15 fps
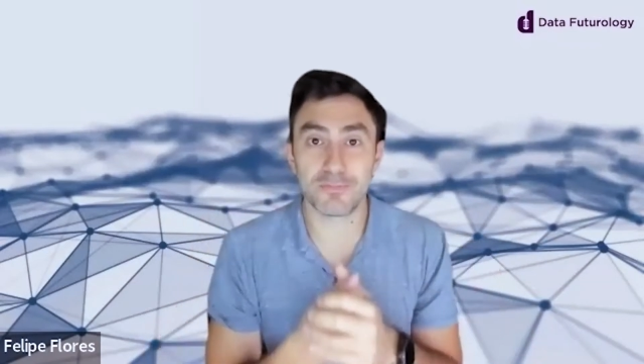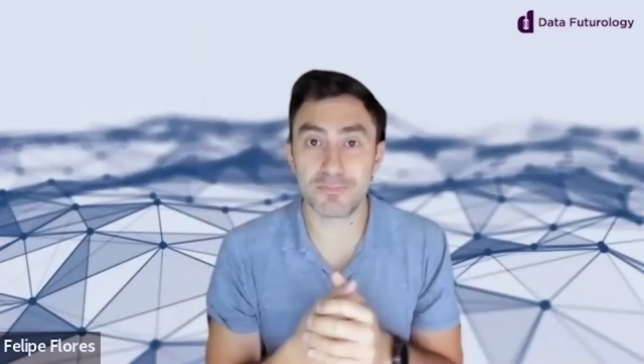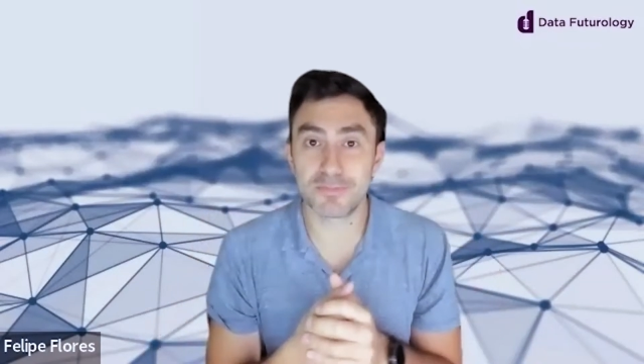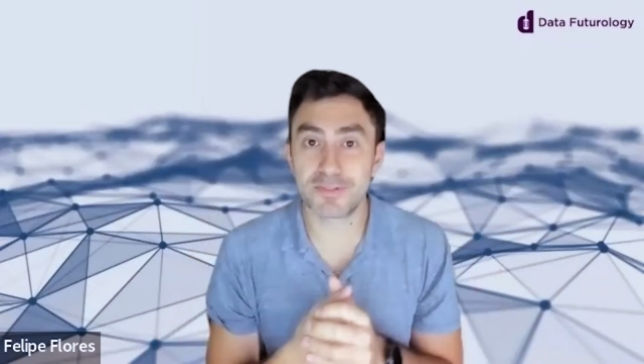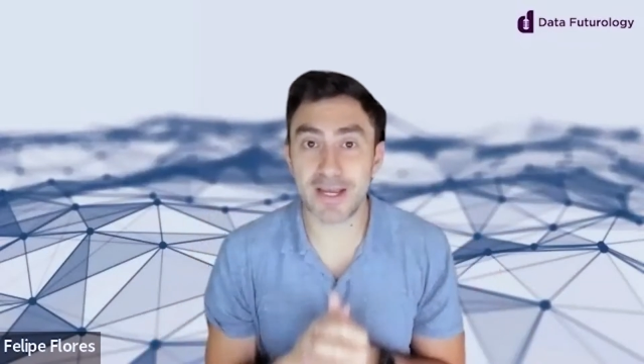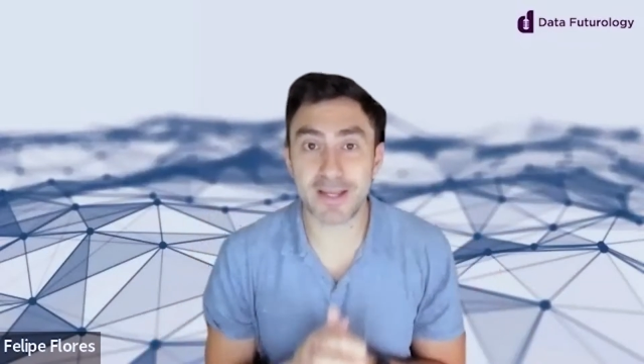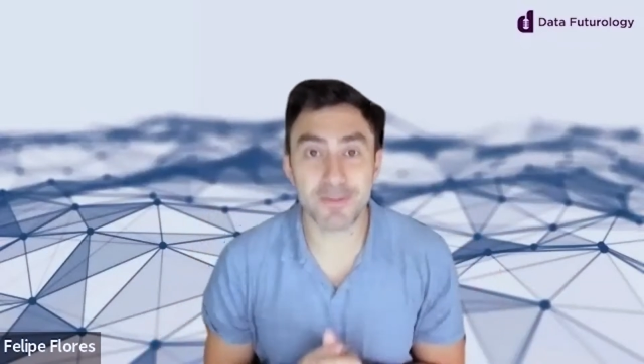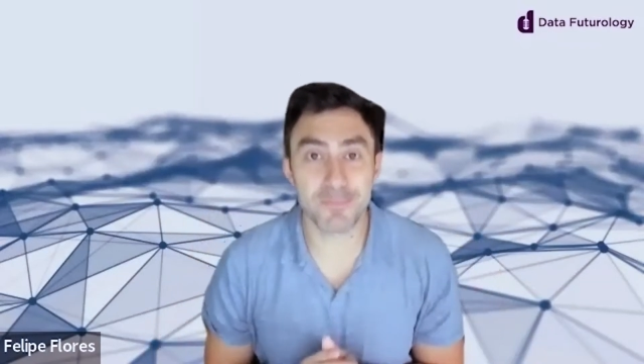
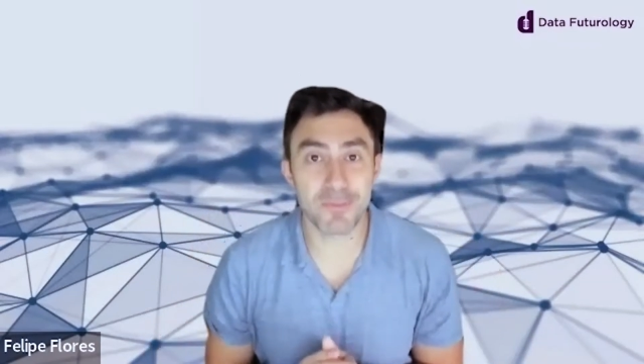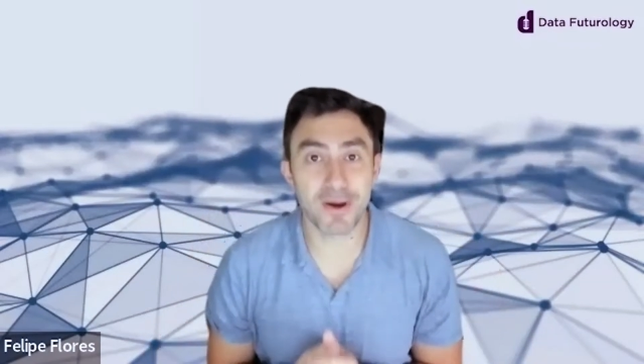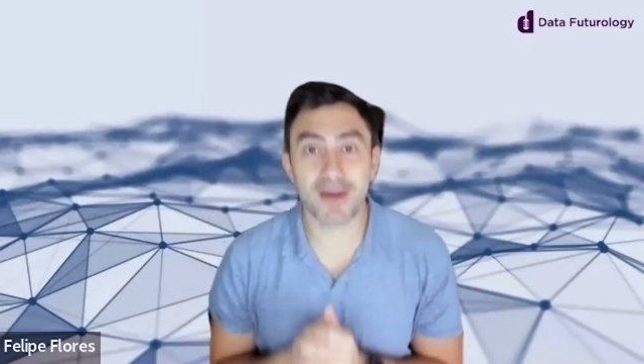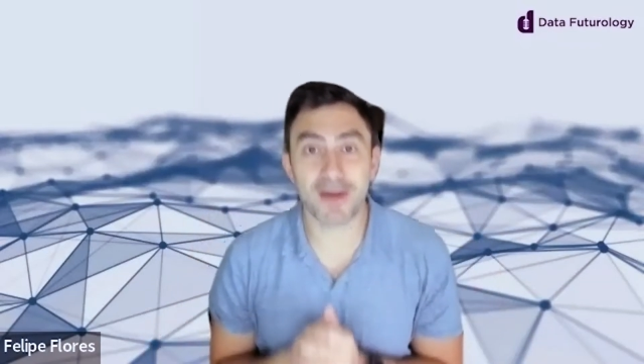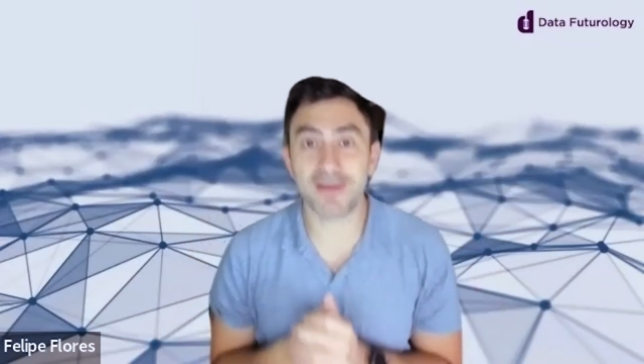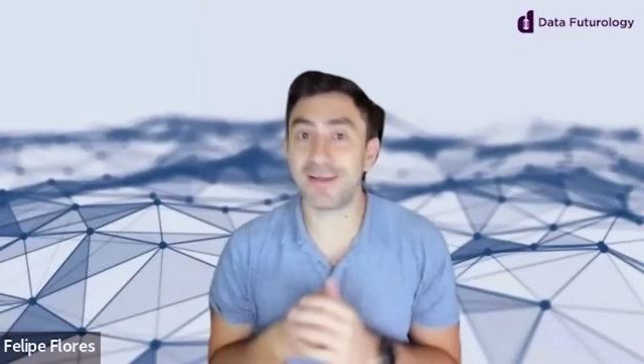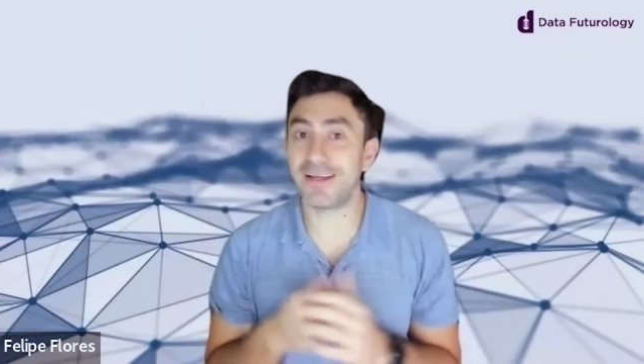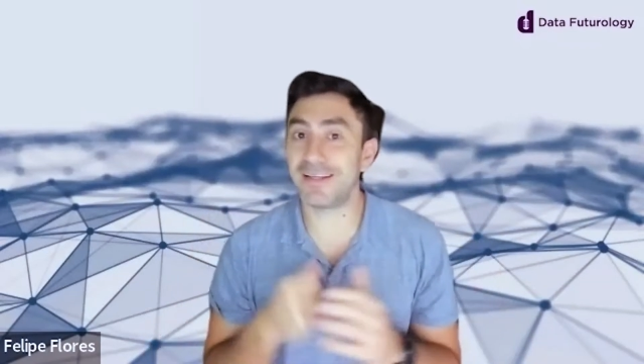second
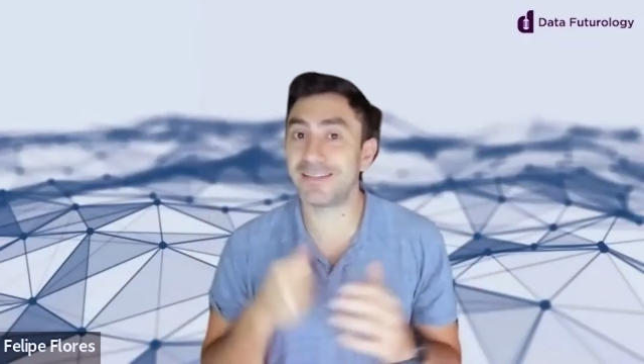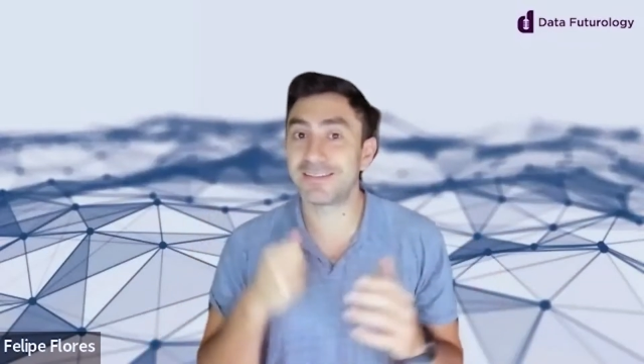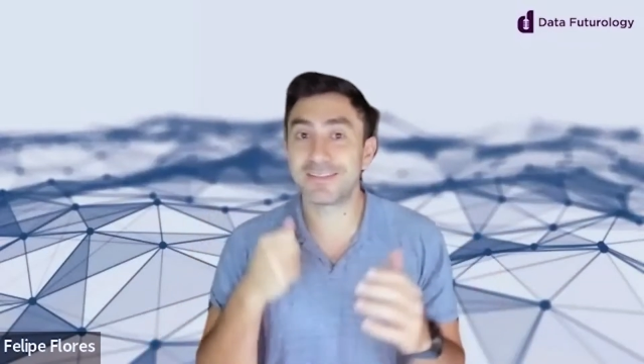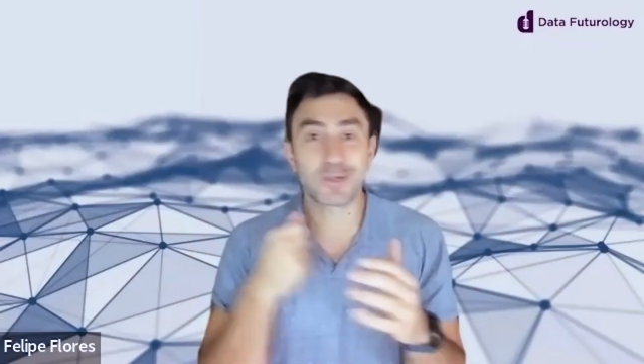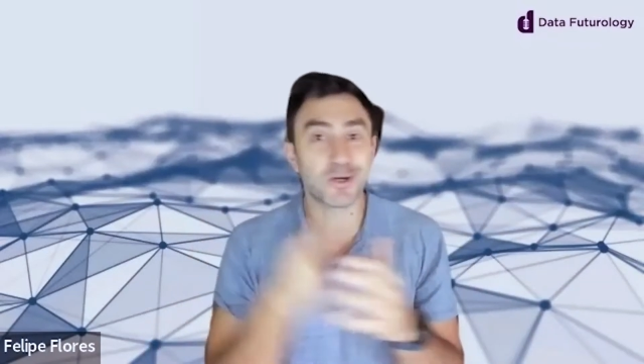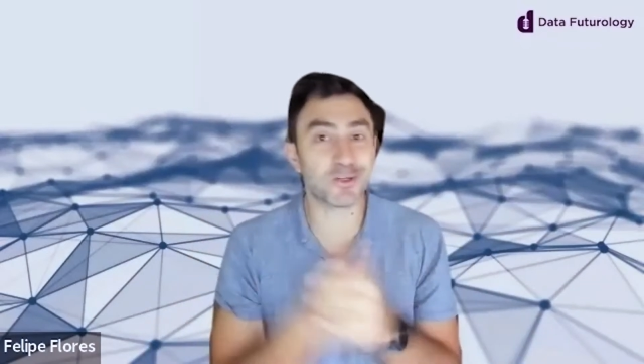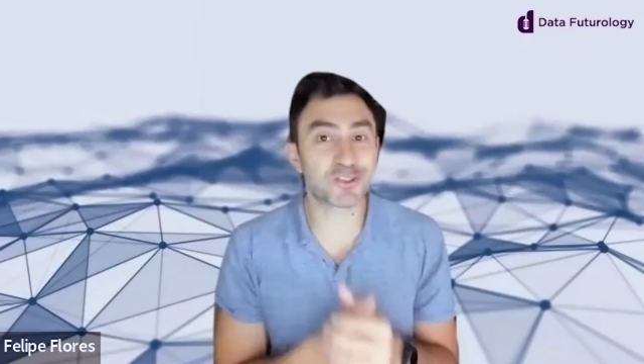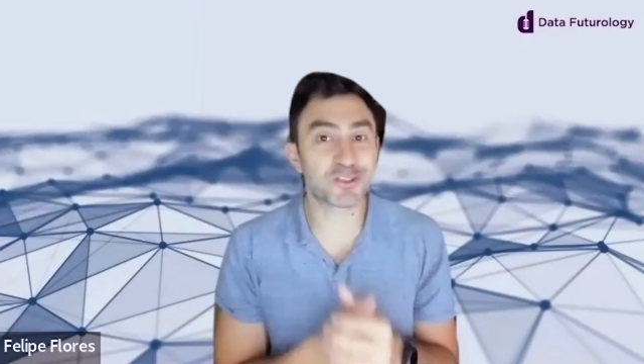part is
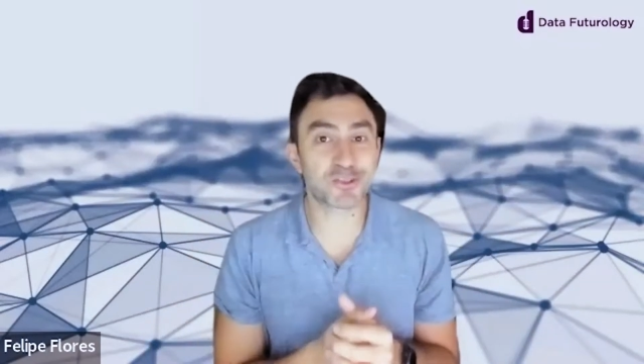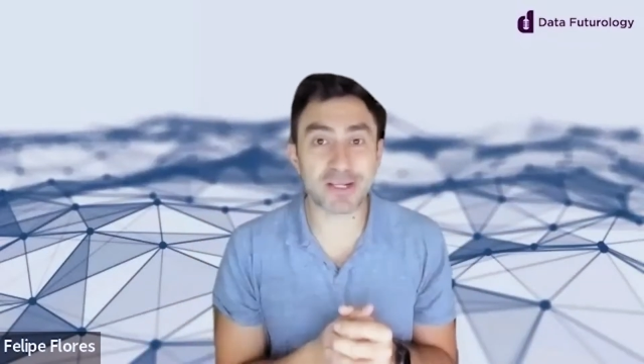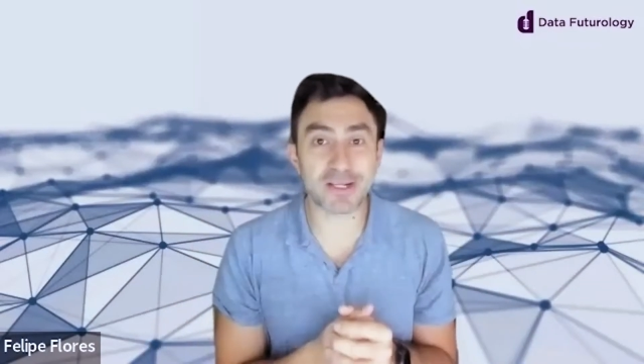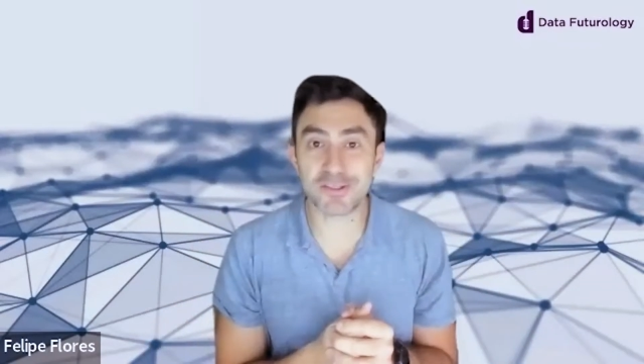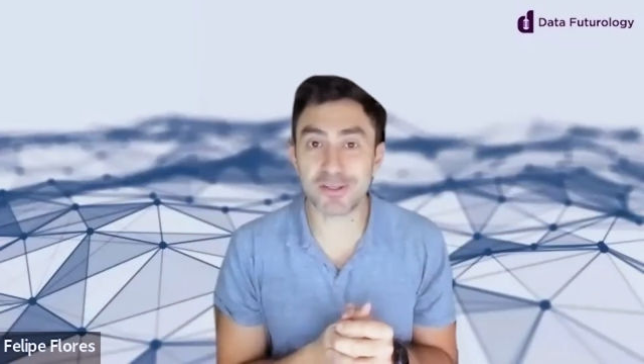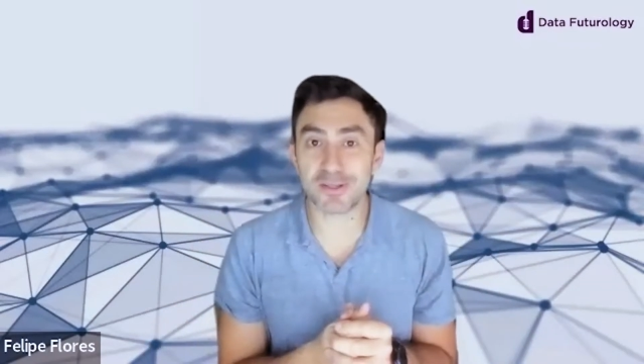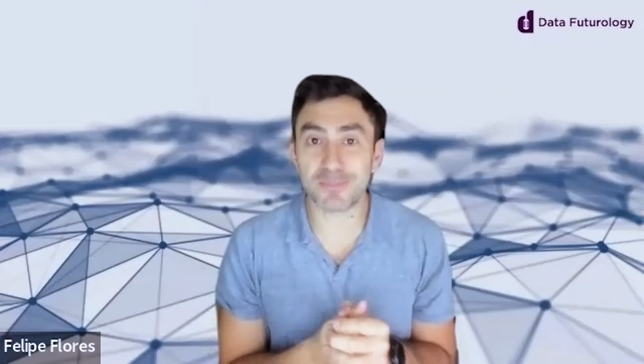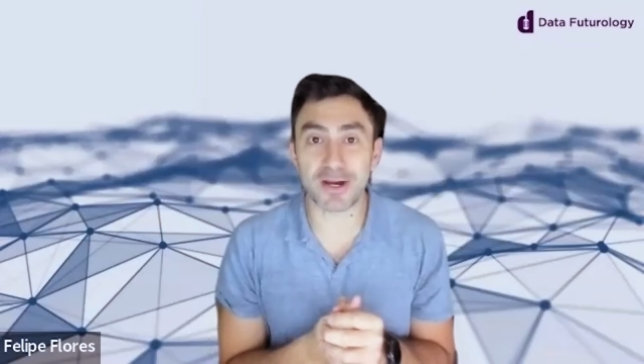go straight
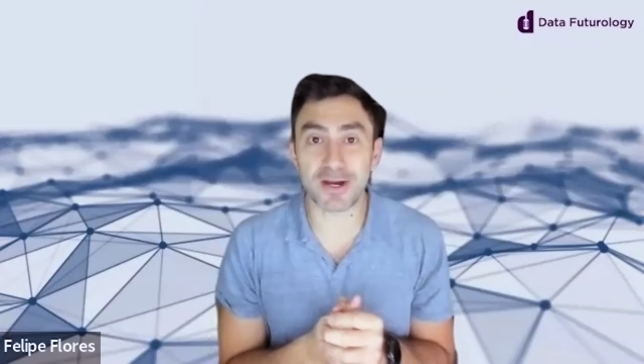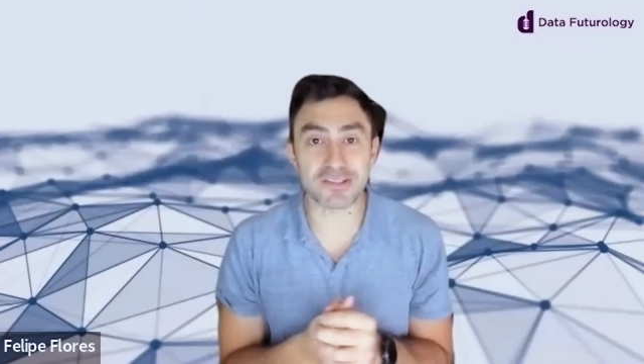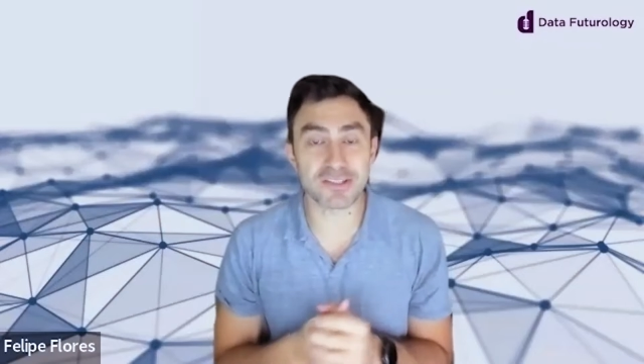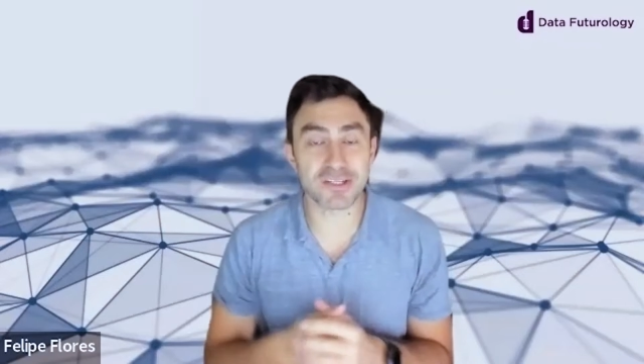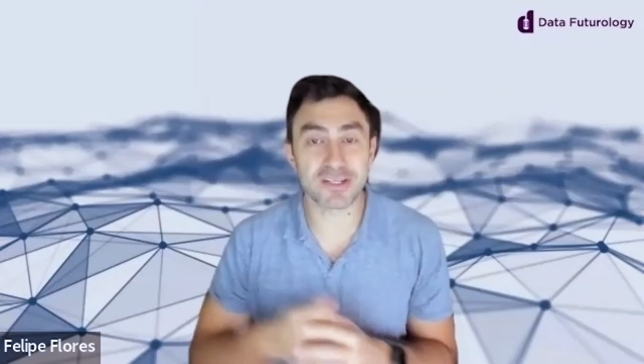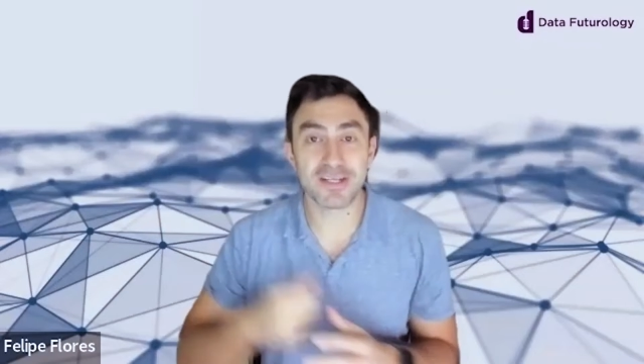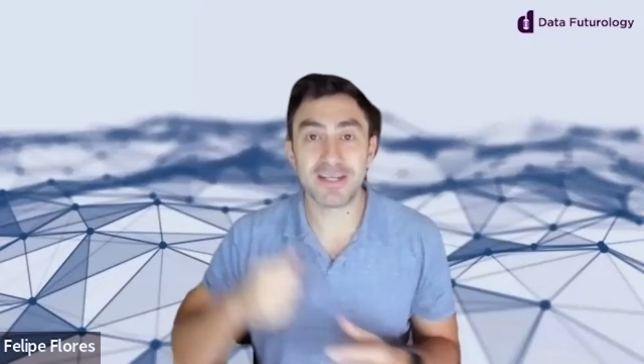to the punch.